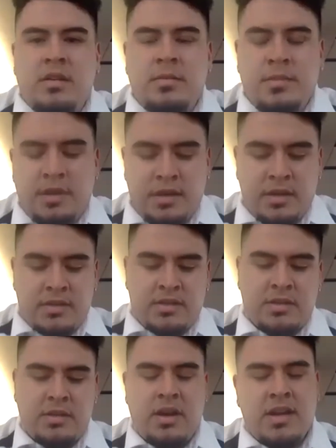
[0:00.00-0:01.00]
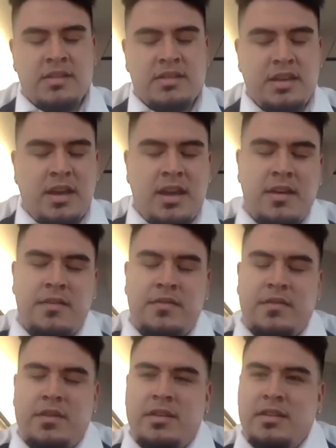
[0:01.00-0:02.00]
begin. So I actually have
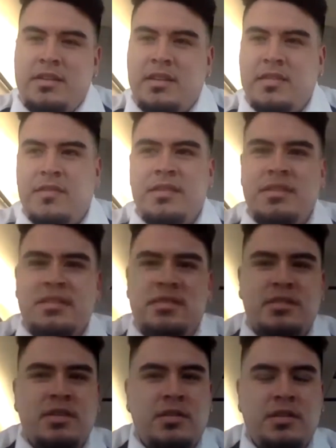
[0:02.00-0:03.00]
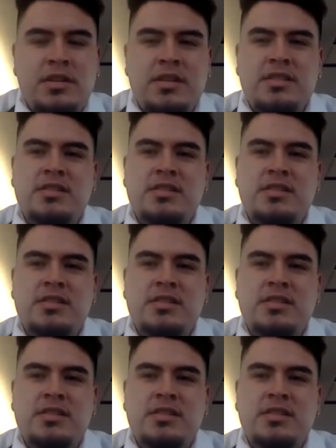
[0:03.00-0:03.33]
a different story.